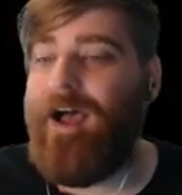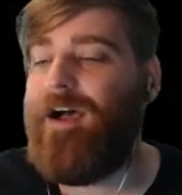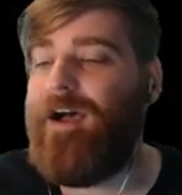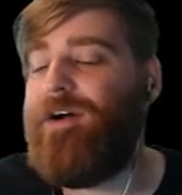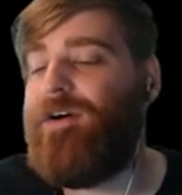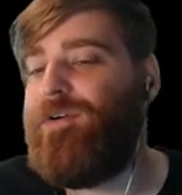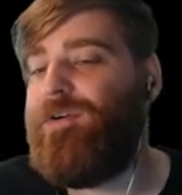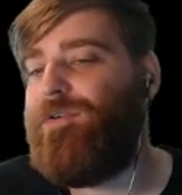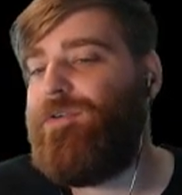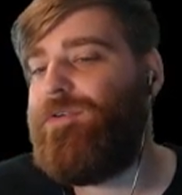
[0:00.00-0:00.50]

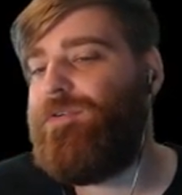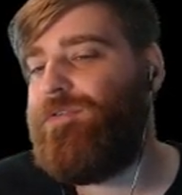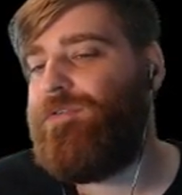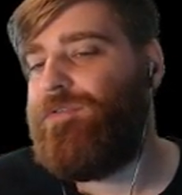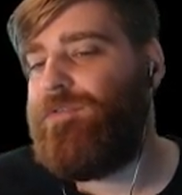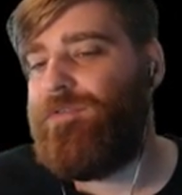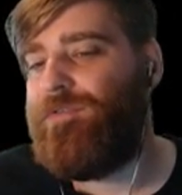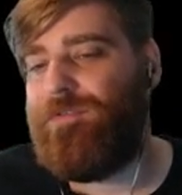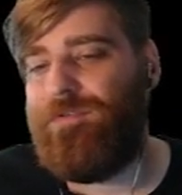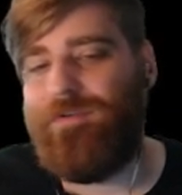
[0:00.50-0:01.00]

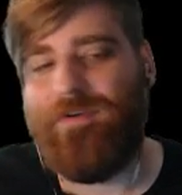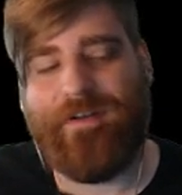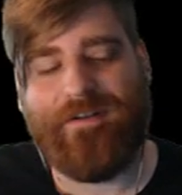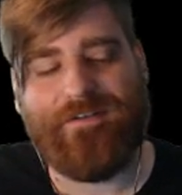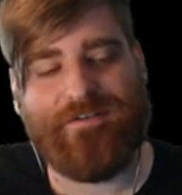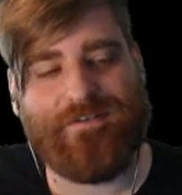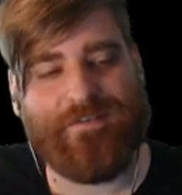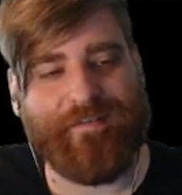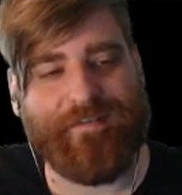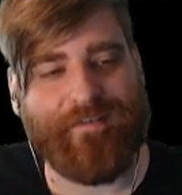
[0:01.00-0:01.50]
Oh,
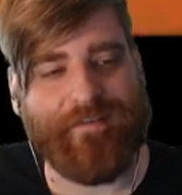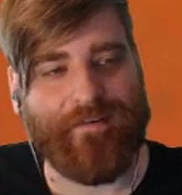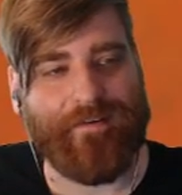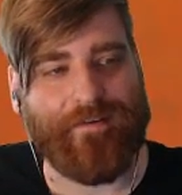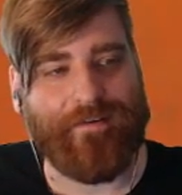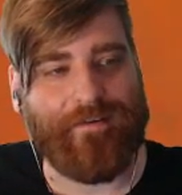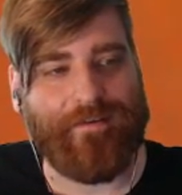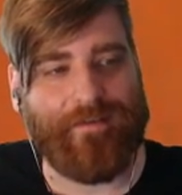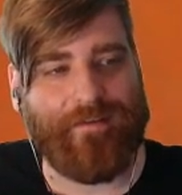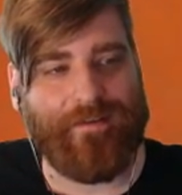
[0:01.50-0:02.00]
interesting.
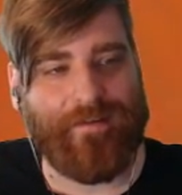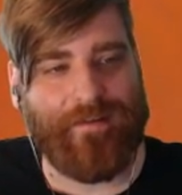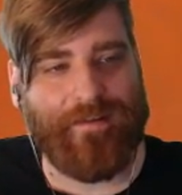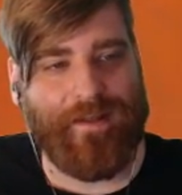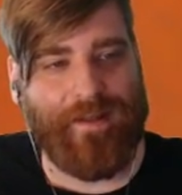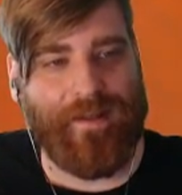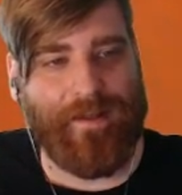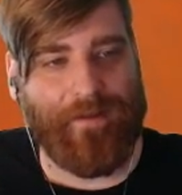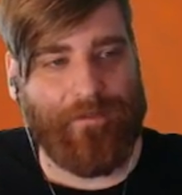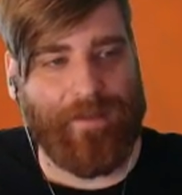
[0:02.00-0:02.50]

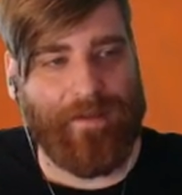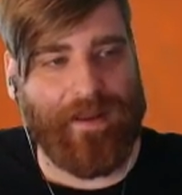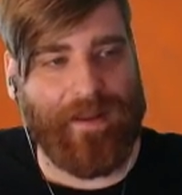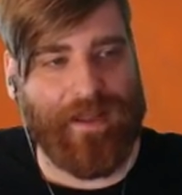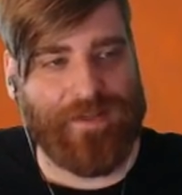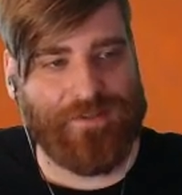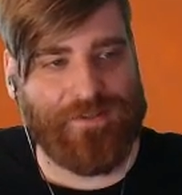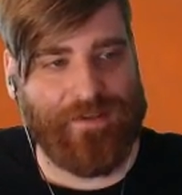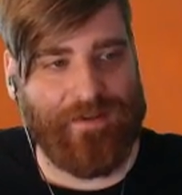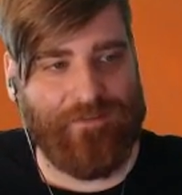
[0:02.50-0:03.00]
I
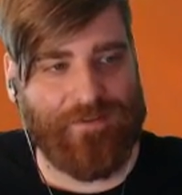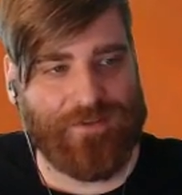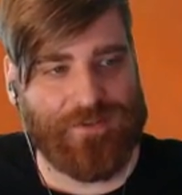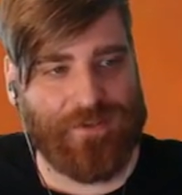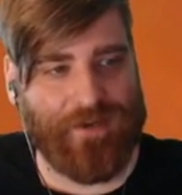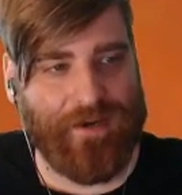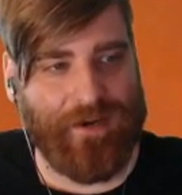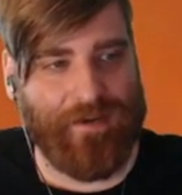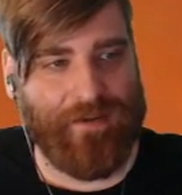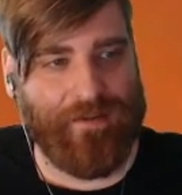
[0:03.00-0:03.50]
actually never
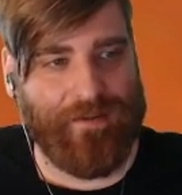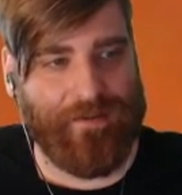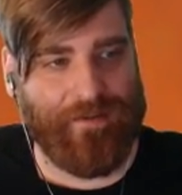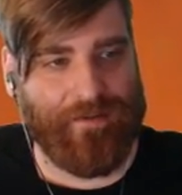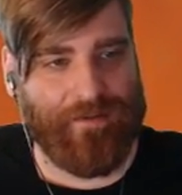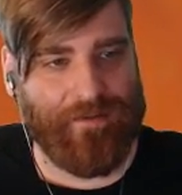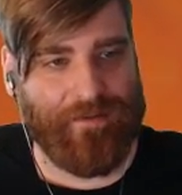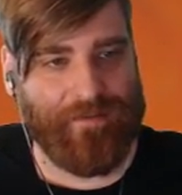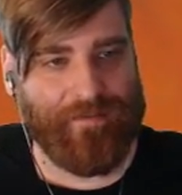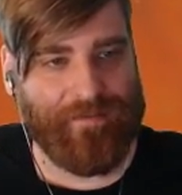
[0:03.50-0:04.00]
tried
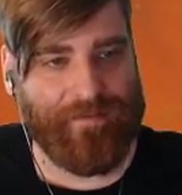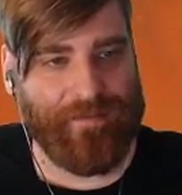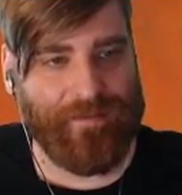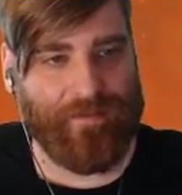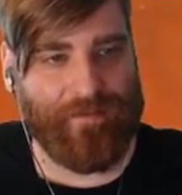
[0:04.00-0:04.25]
using